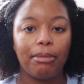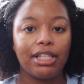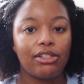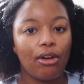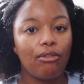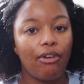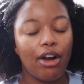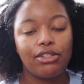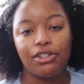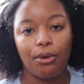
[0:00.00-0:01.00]
but so
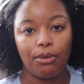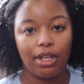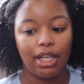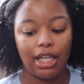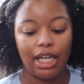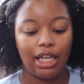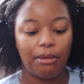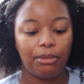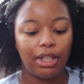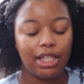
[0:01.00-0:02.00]
far so good, and
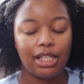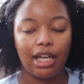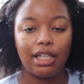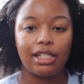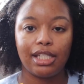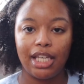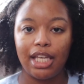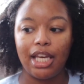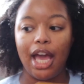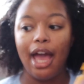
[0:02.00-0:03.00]
I'm really excited to
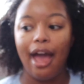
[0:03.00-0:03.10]
see